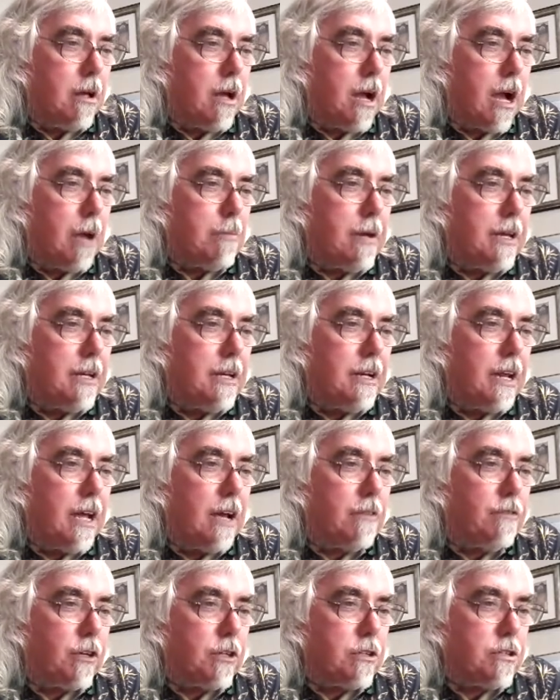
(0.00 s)
I made an
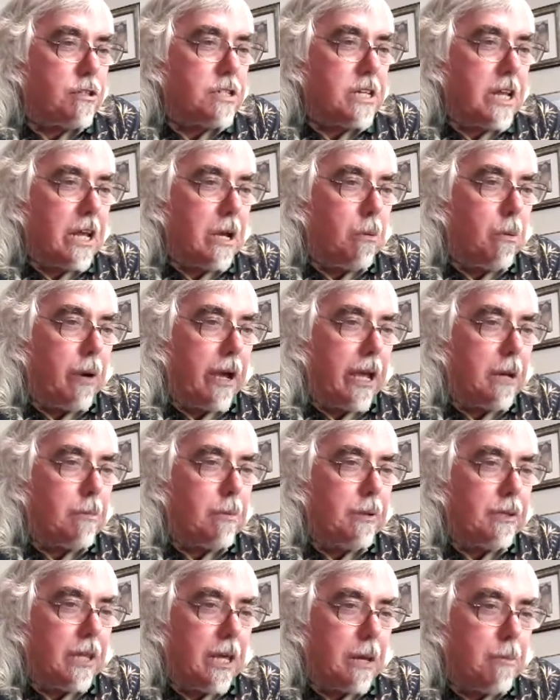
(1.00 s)
effort to stay awake,
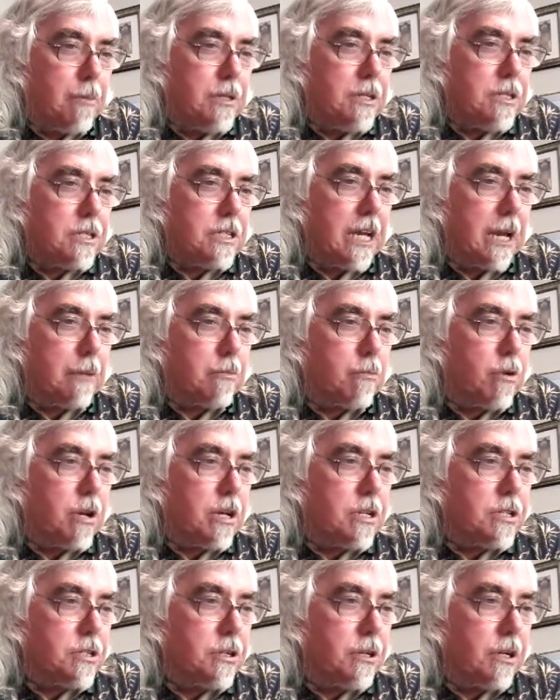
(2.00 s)
but the images kept
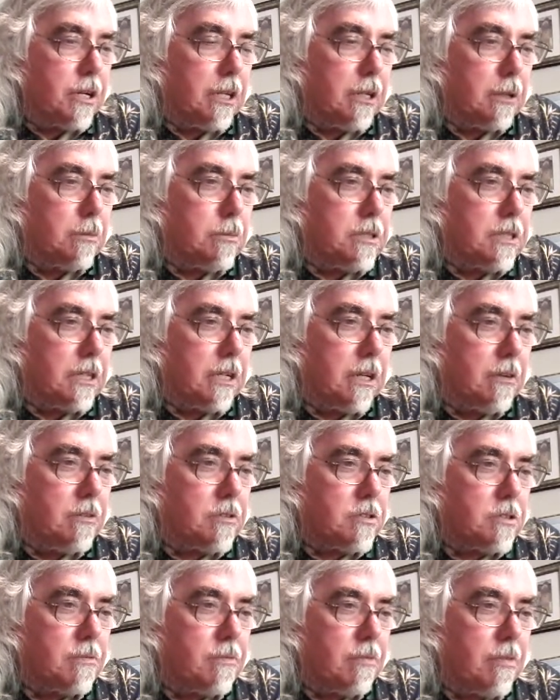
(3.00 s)
reasserting
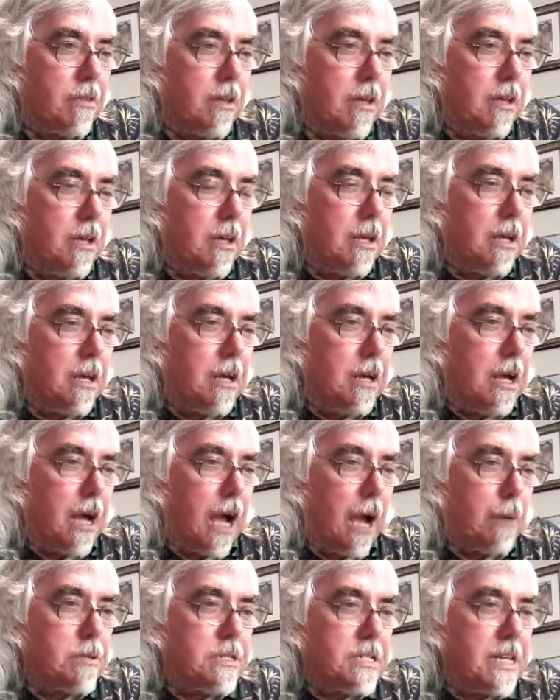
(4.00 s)
themselves.
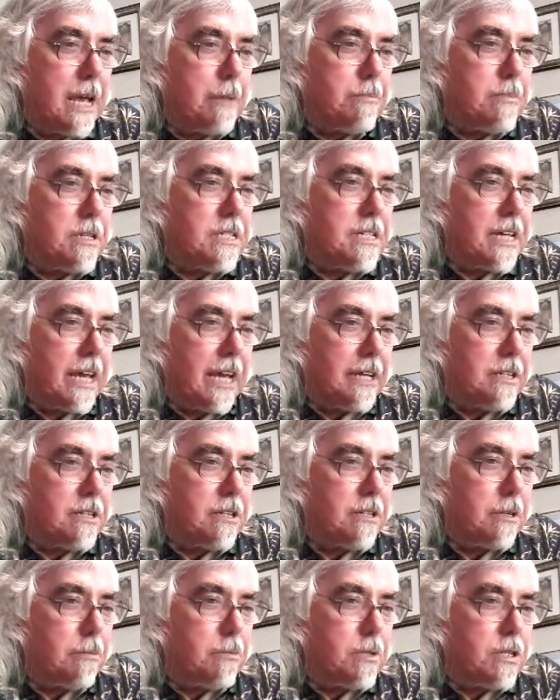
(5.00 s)
I was tempted to enter
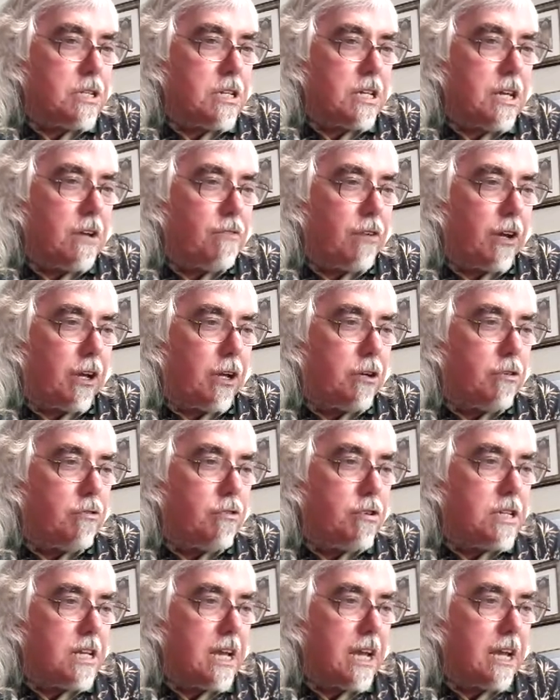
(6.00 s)
them to see if I could
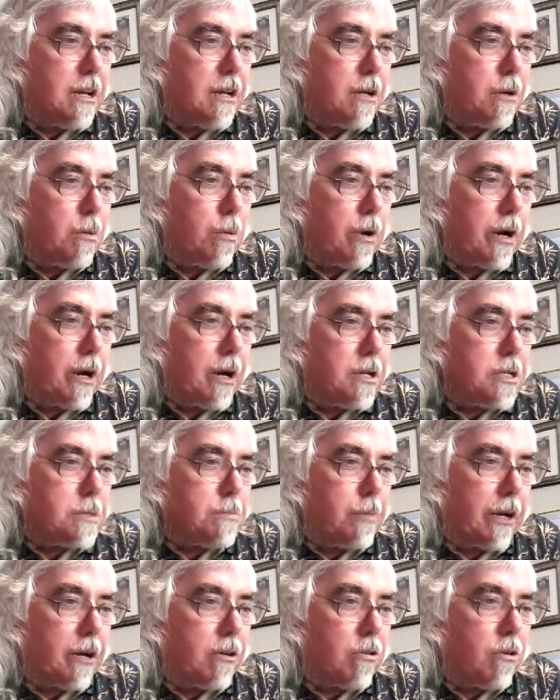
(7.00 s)
retain an awareness
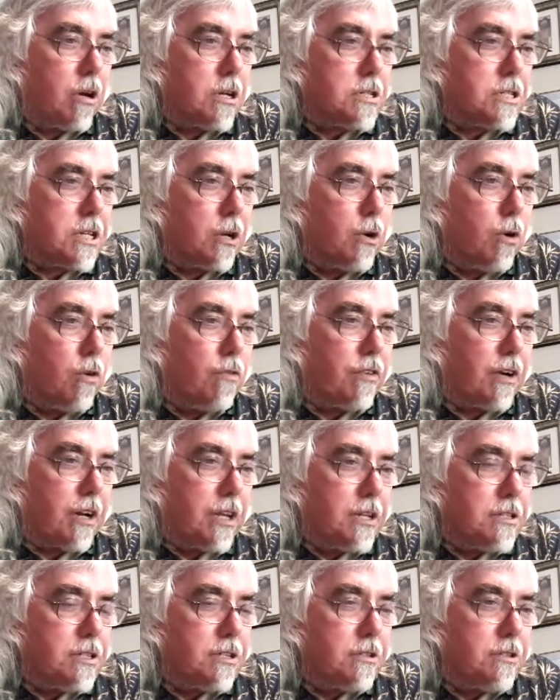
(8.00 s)
by crossing over
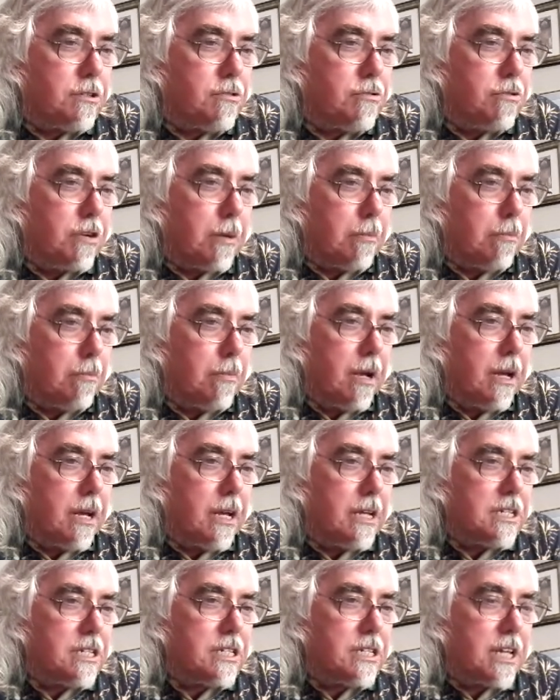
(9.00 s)
into the dream
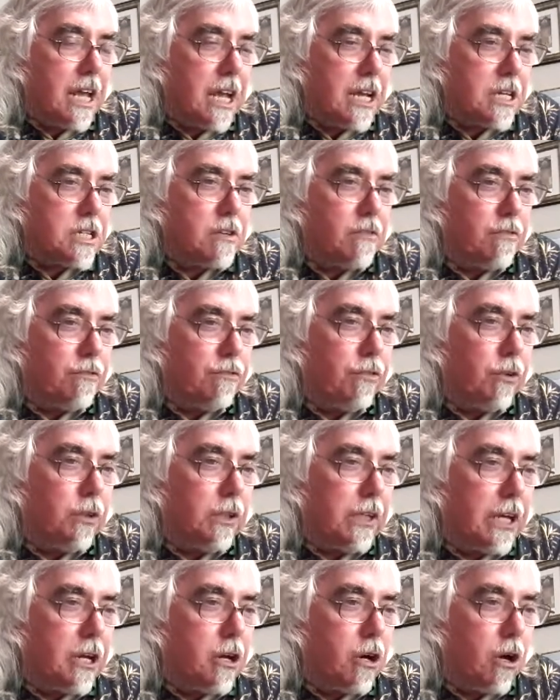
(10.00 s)
state
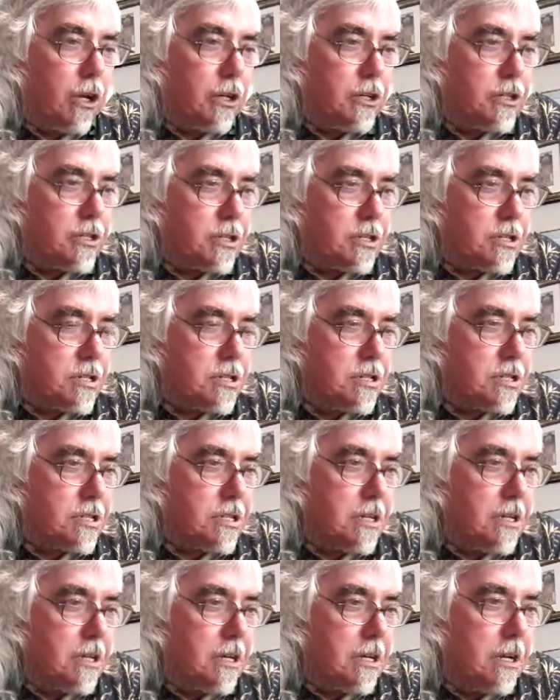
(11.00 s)
fully conscious.
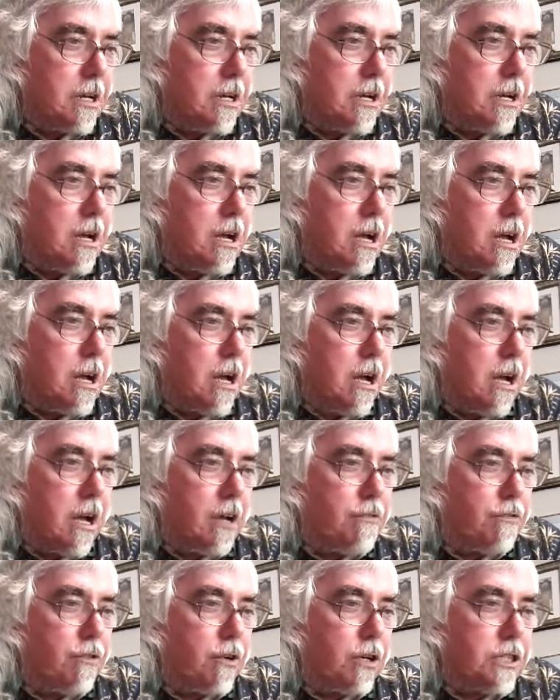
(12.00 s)

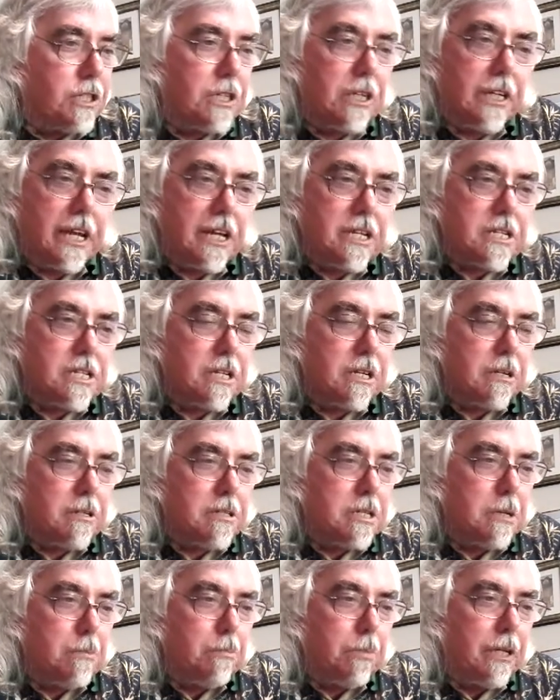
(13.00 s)
Unfortunately, I
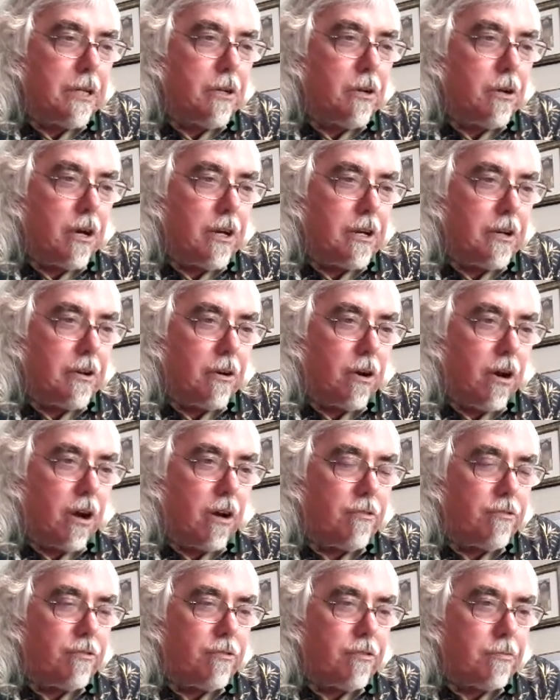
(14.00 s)
simply nodded
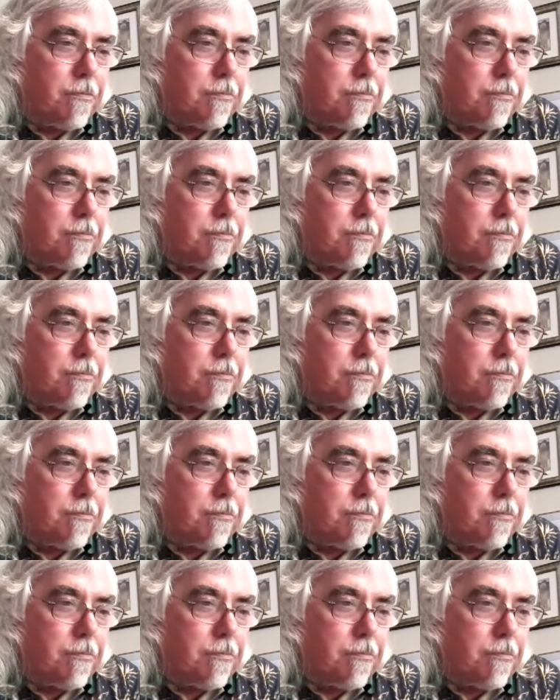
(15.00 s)
off.